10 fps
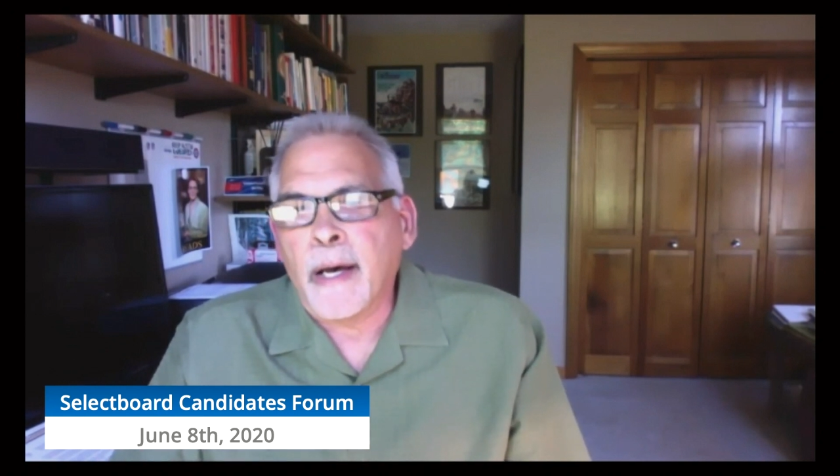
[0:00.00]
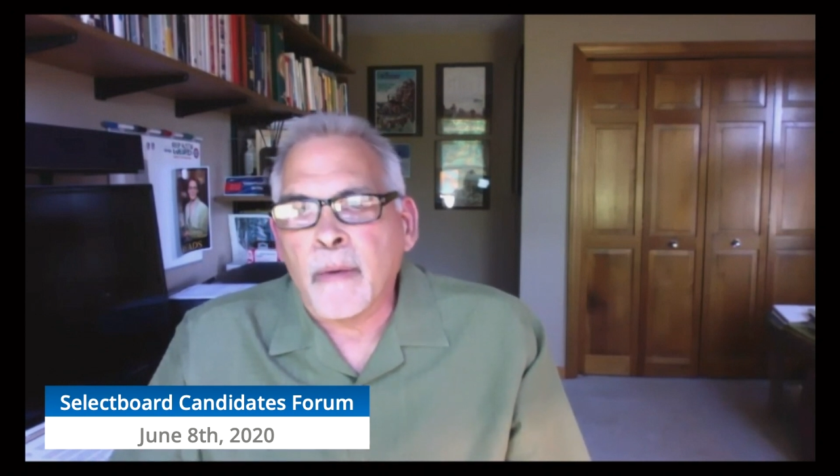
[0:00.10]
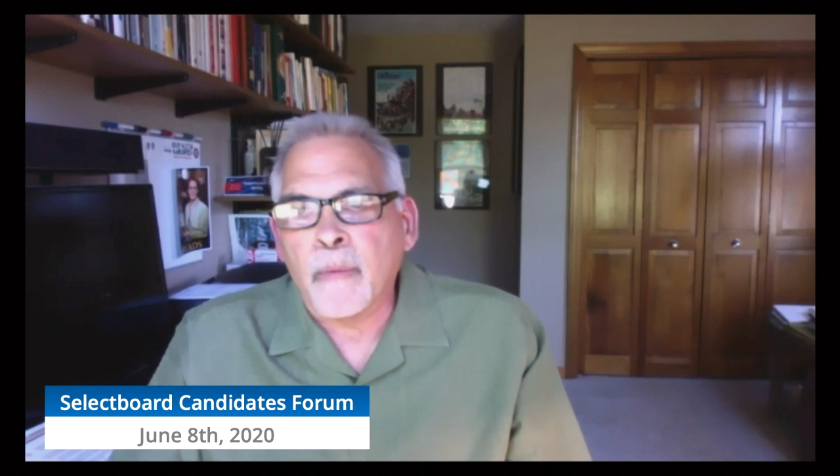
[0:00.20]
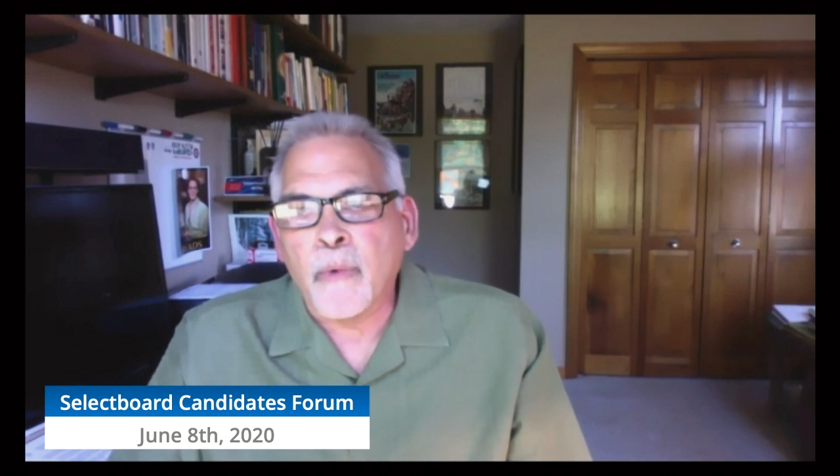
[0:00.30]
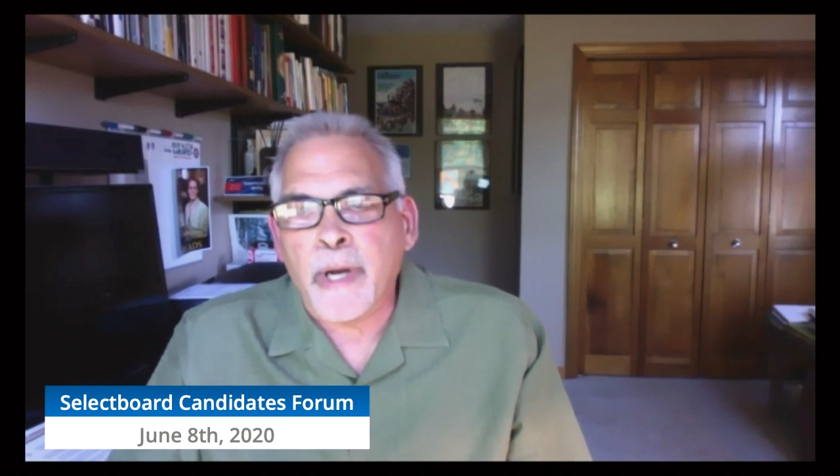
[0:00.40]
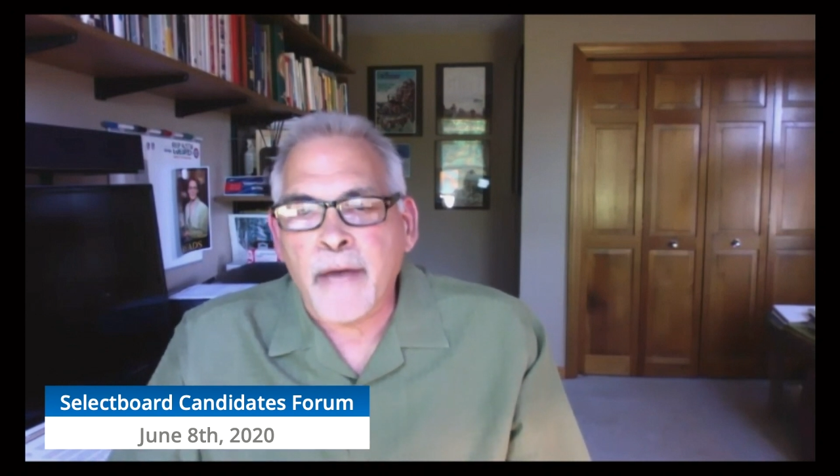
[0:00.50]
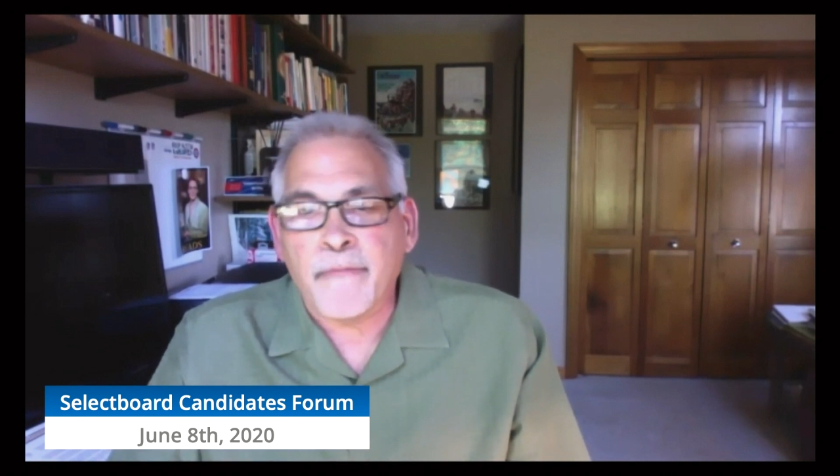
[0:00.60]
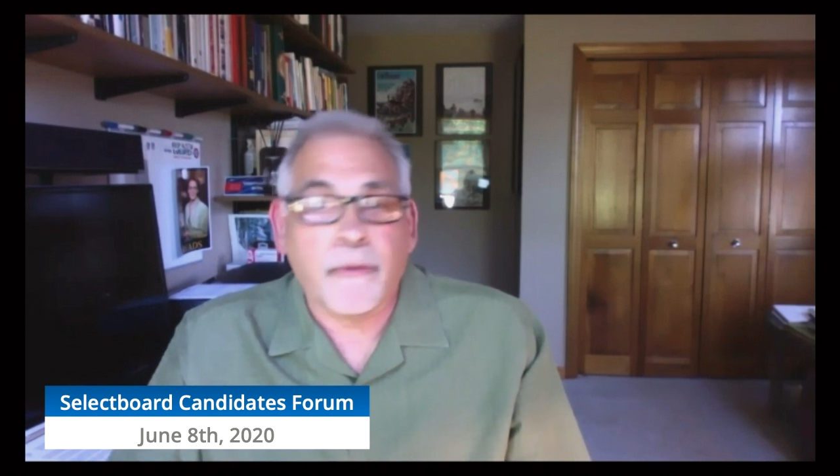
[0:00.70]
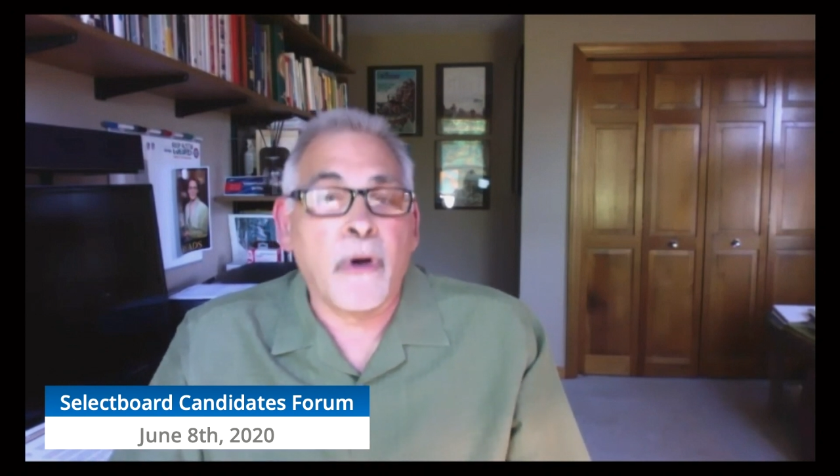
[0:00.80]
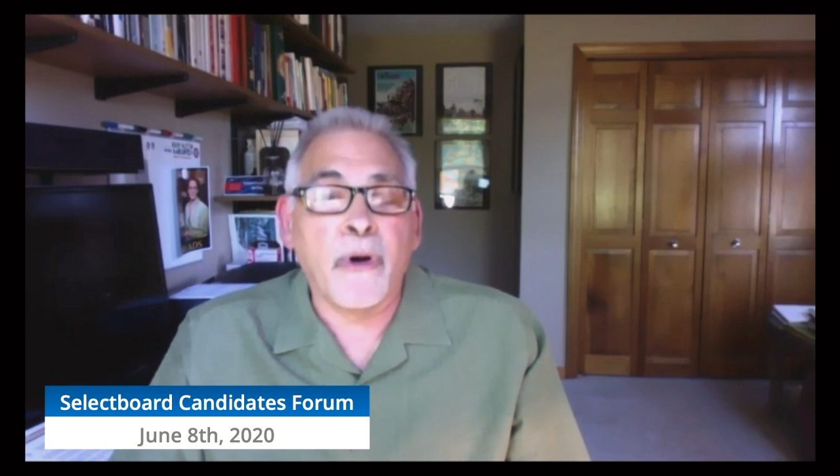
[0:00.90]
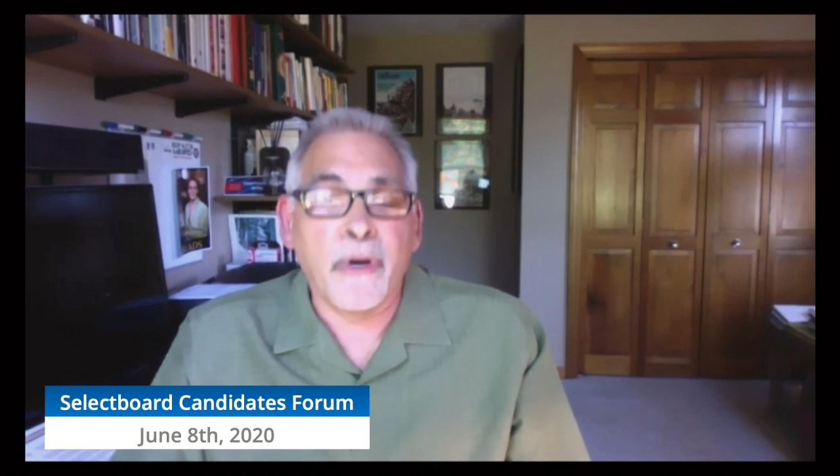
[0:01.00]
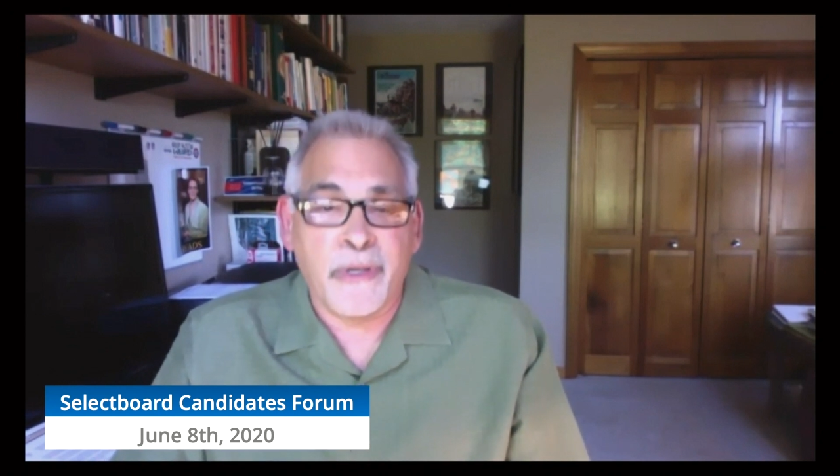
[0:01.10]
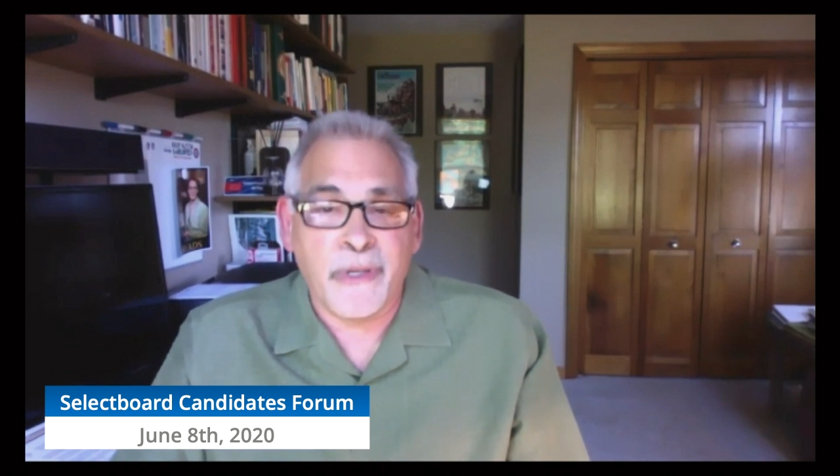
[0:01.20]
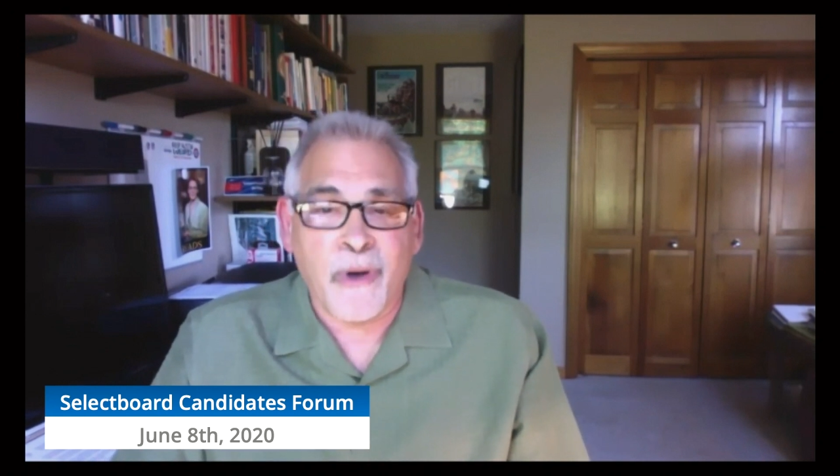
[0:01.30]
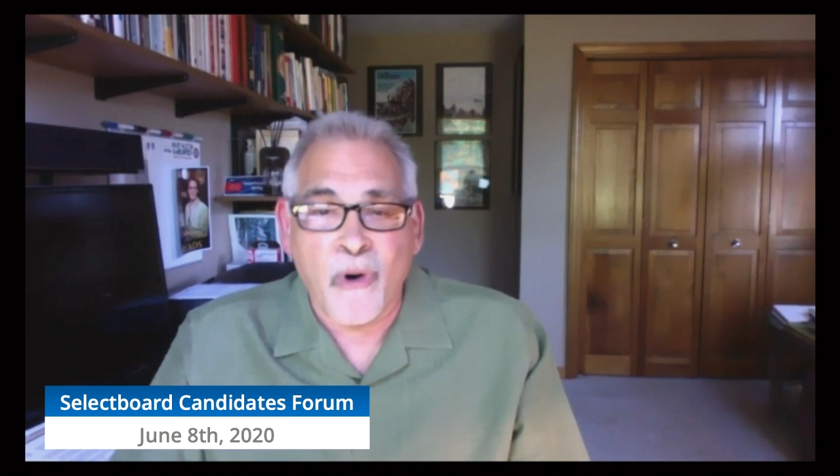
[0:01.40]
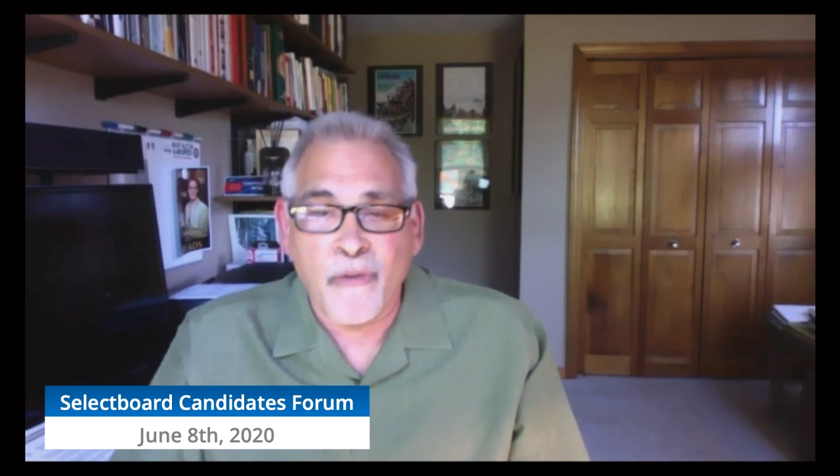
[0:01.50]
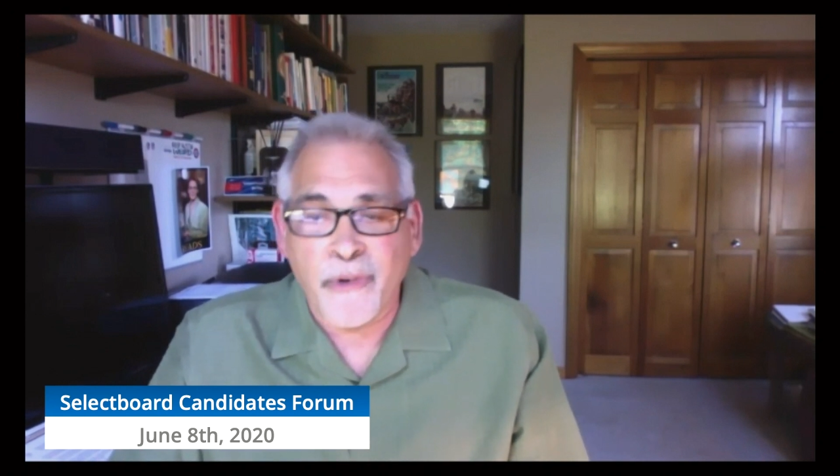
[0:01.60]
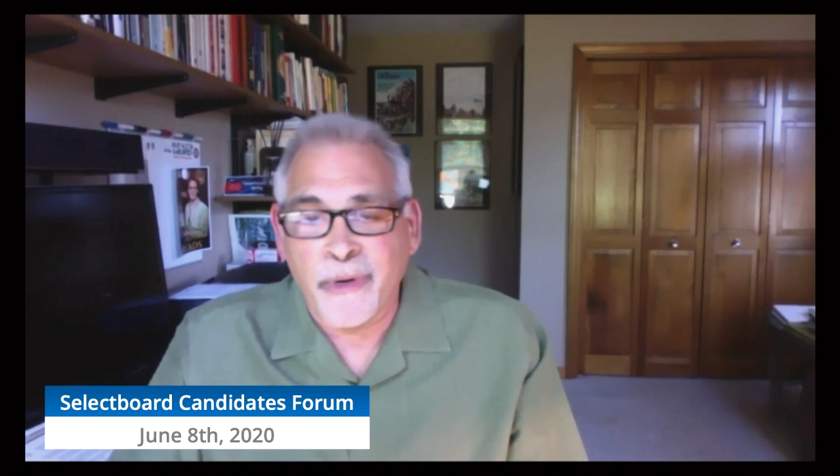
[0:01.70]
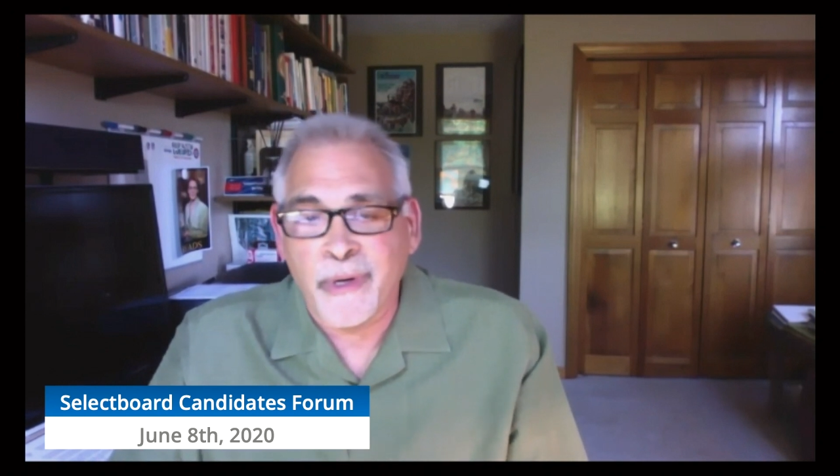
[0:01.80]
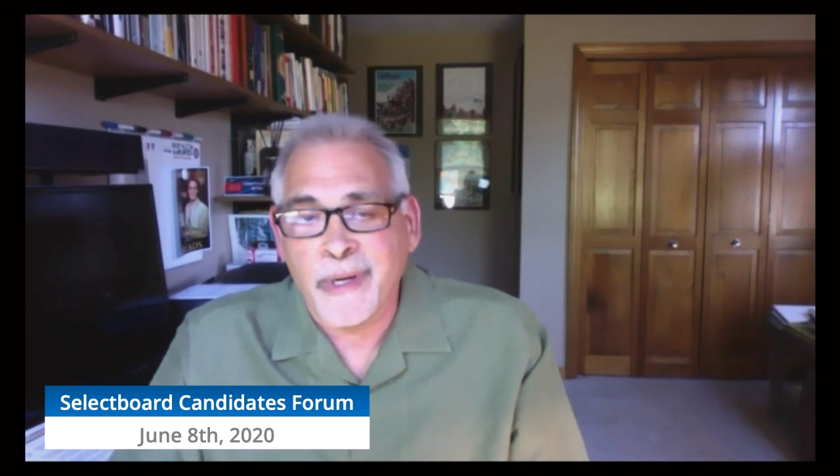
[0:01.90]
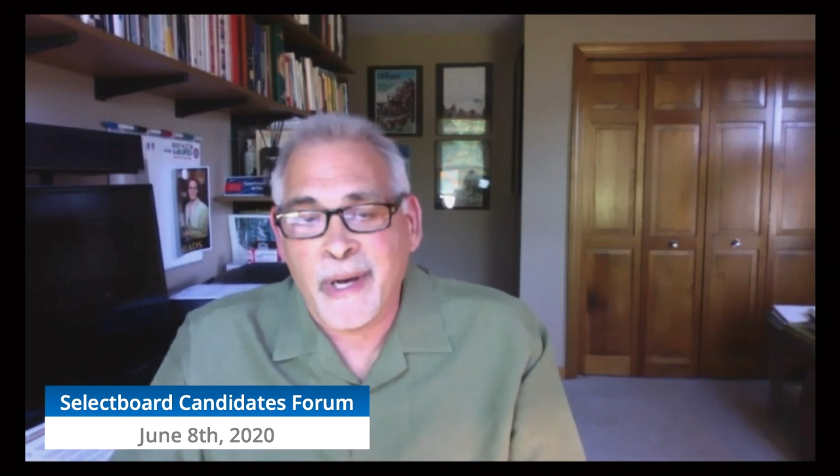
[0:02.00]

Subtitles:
what I've learned over